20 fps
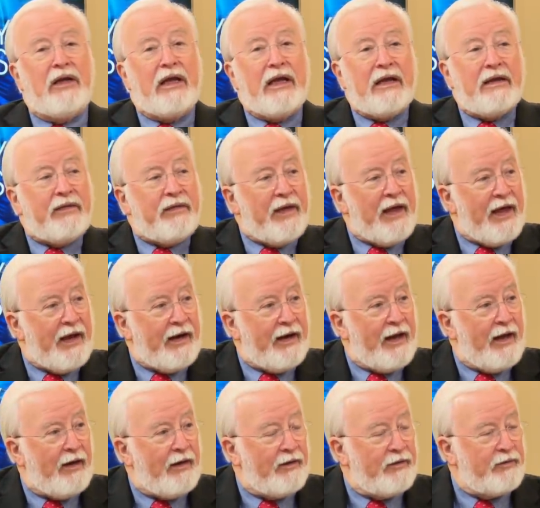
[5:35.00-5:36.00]
laid that
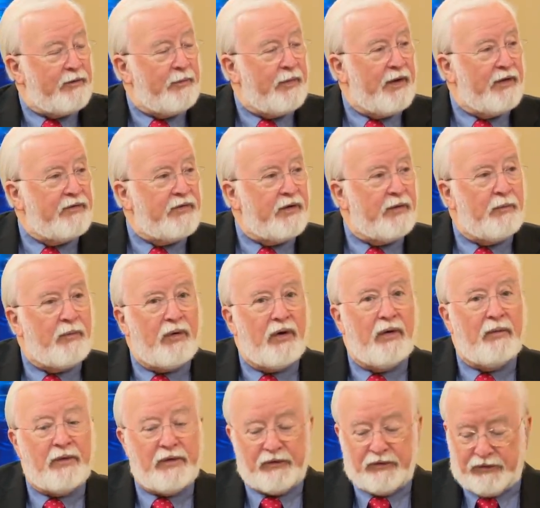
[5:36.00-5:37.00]
out as a basic
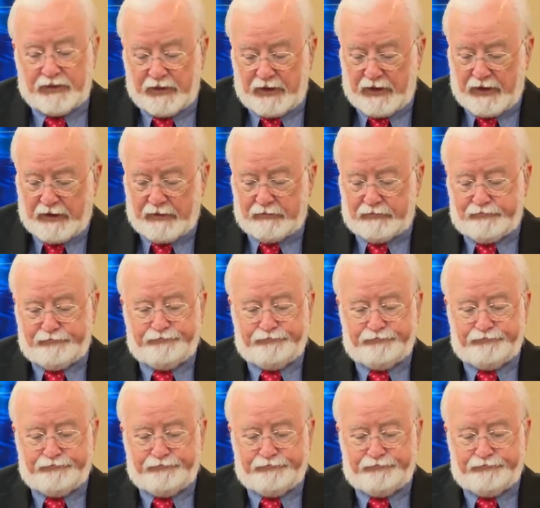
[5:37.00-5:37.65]
premise, um,